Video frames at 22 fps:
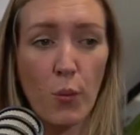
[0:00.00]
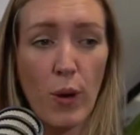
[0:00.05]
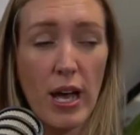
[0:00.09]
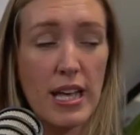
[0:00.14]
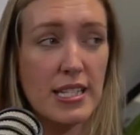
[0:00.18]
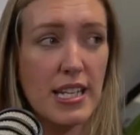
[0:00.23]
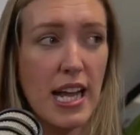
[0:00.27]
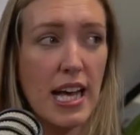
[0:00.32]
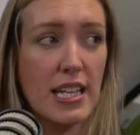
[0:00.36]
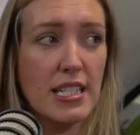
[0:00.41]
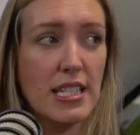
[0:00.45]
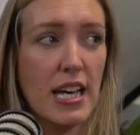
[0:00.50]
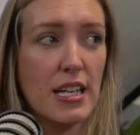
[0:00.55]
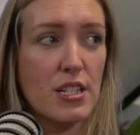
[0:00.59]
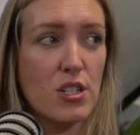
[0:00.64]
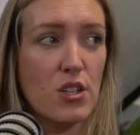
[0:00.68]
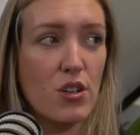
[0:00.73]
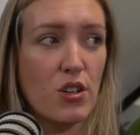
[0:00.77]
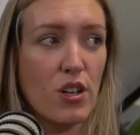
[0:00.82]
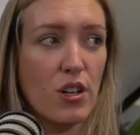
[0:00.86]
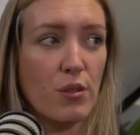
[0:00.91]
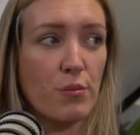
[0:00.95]
Where's
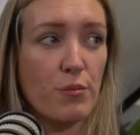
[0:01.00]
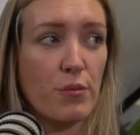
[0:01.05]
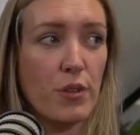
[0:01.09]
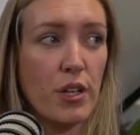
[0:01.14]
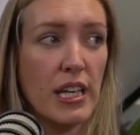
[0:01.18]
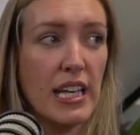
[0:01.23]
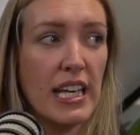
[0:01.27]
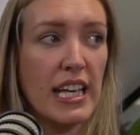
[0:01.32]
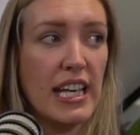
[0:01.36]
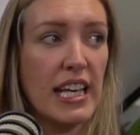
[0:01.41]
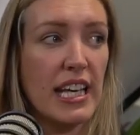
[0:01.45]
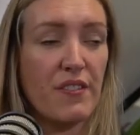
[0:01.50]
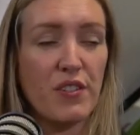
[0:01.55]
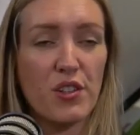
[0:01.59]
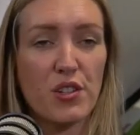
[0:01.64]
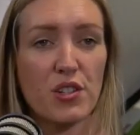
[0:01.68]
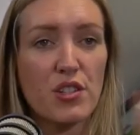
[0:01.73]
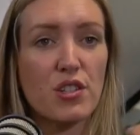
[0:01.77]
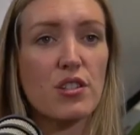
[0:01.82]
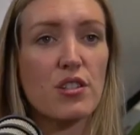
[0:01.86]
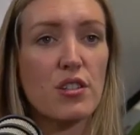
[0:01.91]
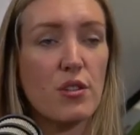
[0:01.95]
natat.com? Where's nat? If you
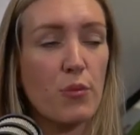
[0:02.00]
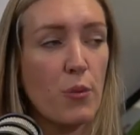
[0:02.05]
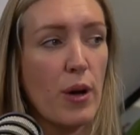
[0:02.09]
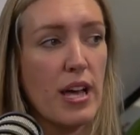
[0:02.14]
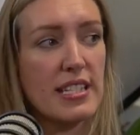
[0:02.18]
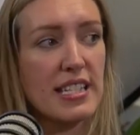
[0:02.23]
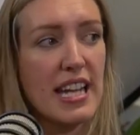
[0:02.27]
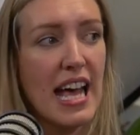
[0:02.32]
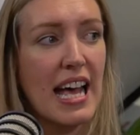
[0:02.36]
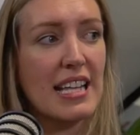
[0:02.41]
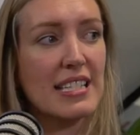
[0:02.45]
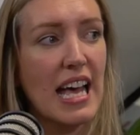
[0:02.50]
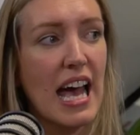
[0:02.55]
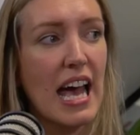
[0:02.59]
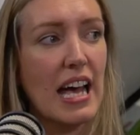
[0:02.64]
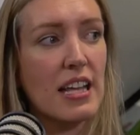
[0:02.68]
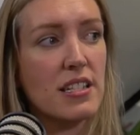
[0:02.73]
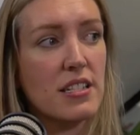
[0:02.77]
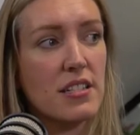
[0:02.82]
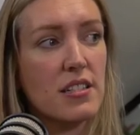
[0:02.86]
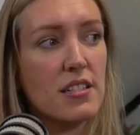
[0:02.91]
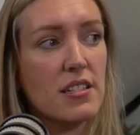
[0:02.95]
just, where's nat
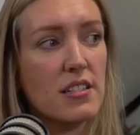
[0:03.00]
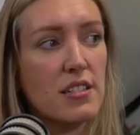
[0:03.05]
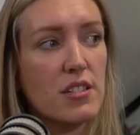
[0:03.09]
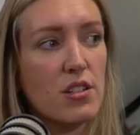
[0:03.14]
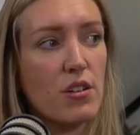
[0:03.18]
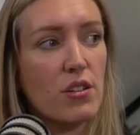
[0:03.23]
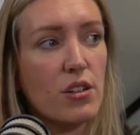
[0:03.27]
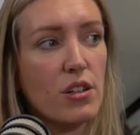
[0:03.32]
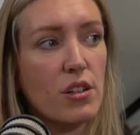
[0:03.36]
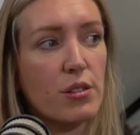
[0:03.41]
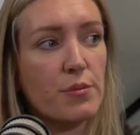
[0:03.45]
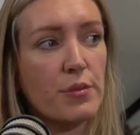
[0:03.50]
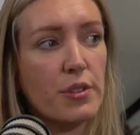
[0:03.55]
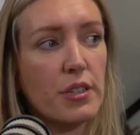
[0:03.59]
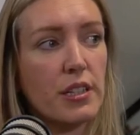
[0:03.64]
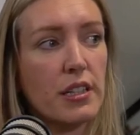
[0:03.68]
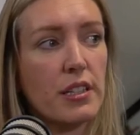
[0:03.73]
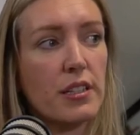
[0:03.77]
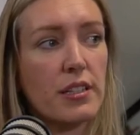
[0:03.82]
at? Where's nat